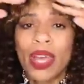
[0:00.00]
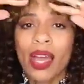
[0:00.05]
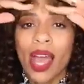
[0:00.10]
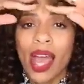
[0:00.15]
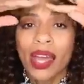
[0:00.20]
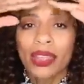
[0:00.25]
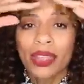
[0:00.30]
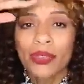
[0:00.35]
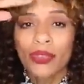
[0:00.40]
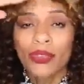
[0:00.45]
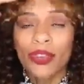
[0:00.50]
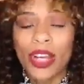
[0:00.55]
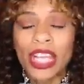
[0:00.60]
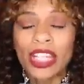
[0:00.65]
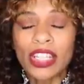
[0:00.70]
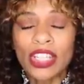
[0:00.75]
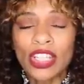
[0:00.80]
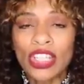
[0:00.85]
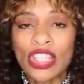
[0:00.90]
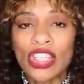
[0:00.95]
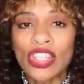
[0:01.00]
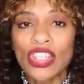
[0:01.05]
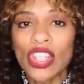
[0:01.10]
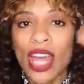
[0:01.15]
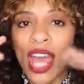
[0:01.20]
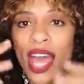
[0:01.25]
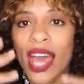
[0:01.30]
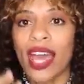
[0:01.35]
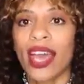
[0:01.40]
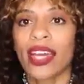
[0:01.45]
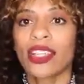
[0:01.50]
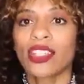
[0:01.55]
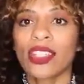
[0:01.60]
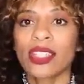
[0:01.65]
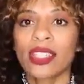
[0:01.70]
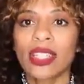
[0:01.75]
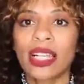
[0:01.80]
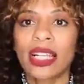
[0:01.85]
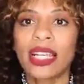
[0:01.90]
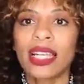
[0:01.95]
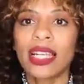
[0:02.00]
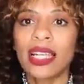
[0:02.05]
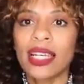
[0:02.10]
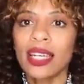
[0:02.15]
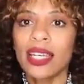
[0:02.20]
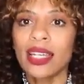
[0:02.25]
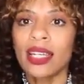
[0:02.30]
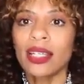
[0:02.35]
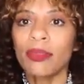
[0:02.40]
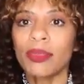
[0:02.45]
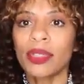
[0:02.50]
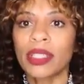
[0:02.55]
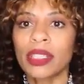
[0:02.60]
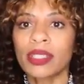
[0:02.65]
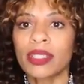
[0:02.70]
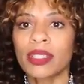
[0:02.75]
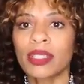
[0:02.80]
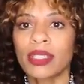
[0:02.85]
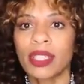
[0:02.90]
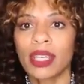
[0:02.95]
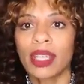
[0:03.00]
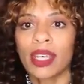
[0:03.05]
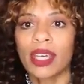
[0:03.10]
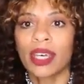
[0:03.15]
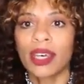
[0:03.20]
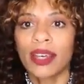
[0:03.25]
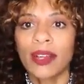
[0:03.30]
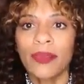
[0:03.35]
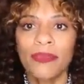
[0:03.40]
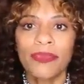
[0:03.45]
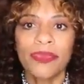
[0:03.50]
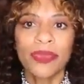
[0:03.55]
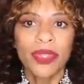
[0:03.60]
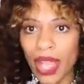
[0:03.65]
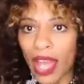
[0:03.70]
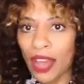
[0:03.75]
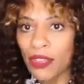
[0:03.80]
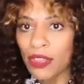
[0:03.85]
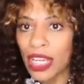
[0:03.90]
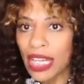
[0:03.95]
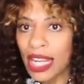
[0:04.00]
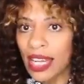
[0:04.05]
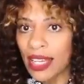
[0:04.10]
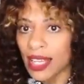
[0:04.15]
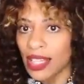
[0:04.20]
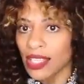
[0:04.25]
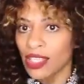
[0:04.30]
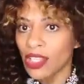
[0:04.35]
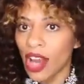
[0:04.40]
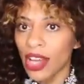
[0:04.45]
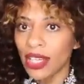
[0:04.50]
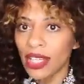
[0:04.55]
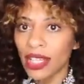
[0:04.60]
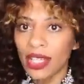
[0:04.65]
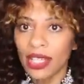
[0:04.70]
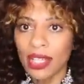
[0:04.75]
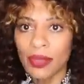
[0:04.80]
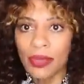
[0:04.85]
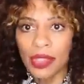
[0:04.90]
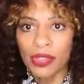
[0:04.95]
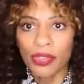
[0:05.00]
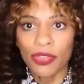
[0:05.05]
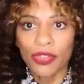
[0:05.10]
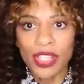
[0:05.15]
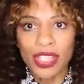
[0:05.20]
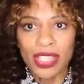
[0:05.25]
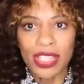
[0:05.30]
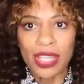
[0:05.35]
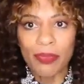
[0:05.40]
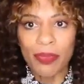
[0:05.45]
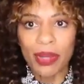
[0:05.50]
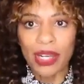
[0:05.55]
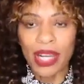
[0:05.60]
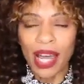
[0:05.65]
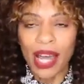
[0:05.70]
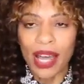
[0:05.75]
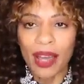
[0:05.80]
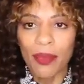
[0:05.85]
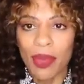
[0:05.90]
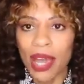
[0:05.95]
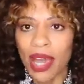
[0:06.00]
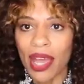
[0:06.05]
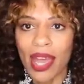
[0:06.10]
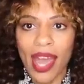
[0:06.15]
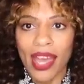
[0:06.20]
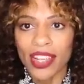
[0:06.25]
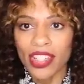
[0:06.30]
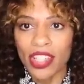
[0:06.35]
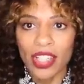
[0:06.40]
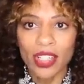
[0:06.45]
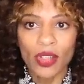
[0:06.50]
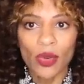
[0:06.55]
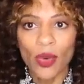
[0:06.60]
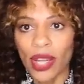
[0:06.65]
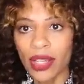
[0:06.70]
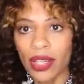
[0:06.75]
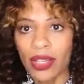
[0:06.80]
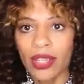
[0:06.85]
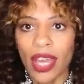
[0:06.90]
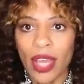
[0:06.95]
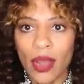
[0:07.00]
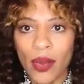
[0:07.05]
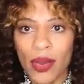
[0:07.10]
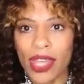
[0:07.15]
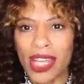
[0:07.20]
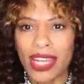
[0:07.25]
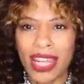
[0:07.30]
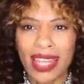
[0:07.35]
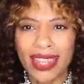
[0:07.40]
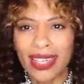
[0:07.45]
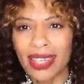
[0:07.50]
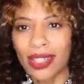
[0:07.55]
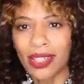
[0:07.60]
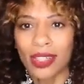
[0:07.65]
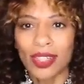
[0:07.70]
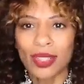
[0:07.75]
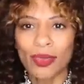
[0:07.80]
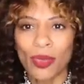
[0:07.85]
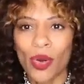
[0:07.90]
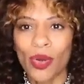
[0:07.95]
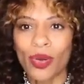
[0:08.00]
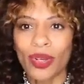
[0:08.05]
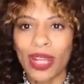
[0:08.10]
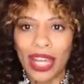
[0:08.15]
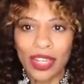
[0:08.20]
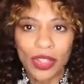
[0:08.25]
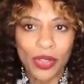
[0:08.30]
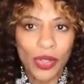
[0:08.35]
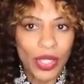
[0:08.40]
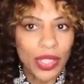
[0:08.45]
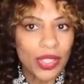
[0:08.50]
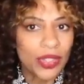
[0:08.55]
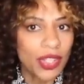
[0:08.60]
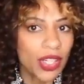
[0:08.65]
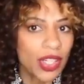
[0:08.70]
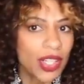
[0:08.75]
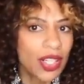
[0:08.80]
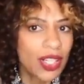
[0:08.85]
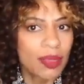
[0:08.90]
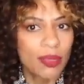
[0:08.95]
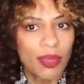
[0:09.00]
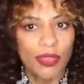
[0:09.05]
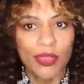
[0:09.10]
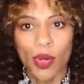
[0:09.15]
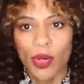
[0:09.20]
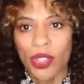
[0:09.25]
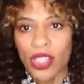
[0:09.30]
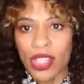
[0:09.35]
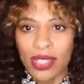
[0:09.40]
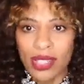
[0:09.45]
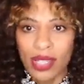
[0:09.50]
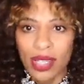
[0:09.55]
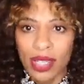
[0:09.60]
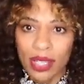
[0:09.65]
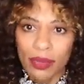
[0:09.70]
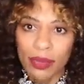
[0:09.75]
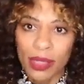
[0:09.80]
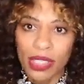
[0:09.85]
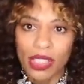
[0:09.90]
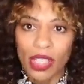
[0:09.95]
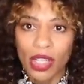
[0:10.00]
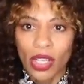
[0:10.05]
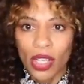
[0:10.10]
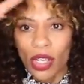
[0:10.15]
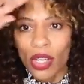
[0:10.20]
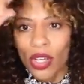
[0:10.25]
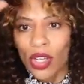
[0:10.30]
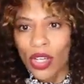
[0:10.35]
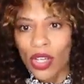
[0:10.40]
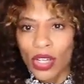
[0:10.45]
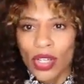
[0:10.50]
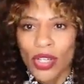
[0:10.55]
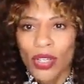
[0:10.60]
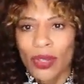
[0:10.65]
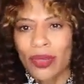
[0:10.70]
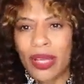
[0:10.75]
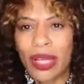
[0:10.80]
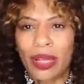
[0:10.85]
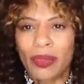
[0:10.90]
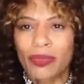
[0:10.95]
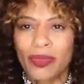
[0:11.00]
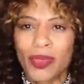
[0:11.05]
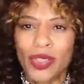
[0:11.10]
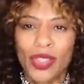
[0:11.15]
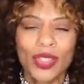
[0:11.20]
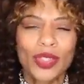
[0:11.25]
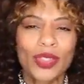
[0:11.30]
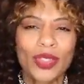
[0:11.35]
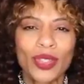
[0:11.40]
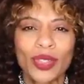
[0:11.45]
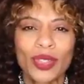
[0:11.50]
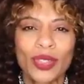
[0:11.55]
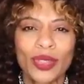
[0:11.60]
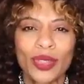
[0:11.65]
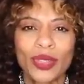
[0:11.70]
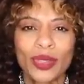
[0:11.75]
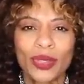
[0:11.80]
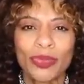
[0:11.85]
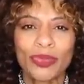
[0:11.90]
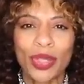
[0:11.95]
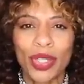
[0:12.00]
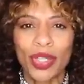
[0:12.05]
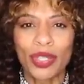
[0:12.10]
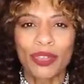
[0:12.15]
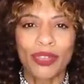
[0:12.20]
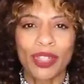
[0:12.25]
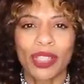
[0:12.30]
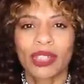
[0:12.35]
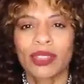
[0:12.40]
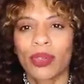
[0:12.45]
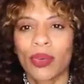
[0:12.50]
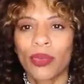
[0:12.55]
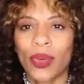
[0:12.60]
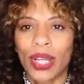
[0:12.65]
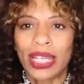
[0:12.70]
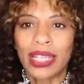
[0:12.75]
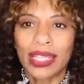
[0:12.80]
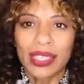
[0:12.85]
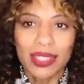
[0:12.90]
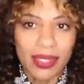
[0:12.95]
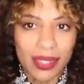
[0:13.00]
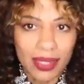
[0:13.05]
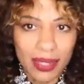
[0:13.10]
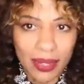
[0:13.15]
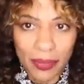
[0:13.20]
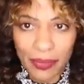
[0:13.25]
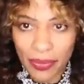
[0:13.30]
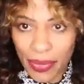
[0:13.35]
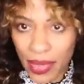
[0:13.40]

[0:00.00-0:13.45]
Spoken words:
at the fringe and just a little bit here. I feel like it's gone a little bit frizzy, but I'm actually quite okay with that. I think it looks more natural. The curls before were just a little bit like 2 perfect ringlets,